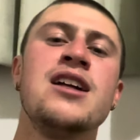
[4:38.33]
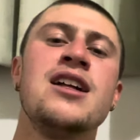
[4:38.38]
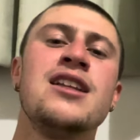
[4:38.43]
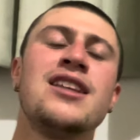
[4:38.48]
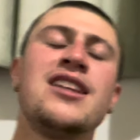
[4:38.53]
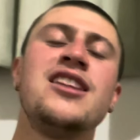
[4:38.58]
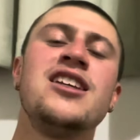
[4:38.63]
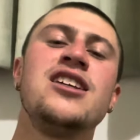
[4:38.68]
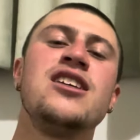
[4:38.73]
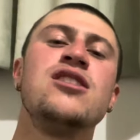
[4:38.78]

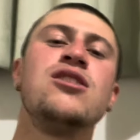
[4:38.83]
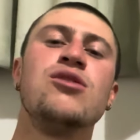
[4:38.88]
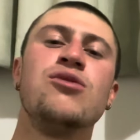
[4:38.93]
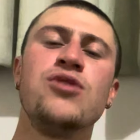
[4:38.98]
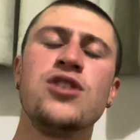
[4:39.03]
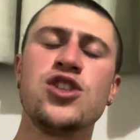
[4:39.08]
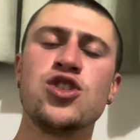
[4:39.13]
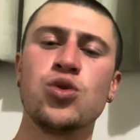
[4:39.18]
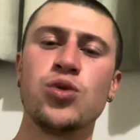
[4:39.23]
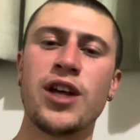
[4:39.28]
that the
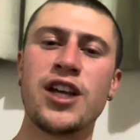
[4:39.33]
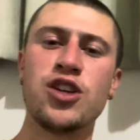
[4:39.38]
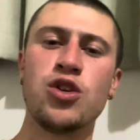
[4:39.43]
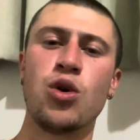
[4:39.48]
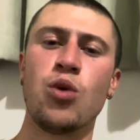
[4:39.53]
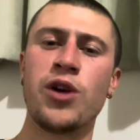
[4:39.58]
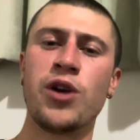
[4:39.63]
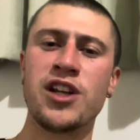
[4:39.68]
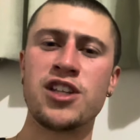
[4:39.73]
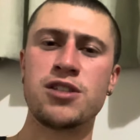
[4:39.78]
individual that you're
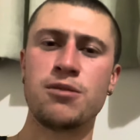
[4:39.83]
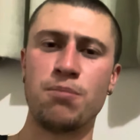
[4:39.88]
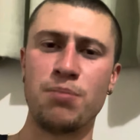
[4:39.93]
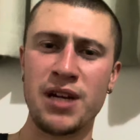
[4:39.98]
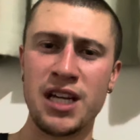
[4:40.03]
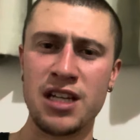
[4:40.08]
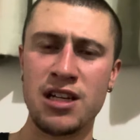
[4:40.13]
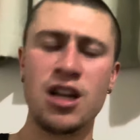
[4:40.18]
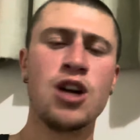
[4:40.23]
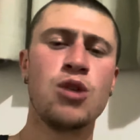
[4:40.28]
wanting to
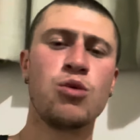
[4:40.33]
be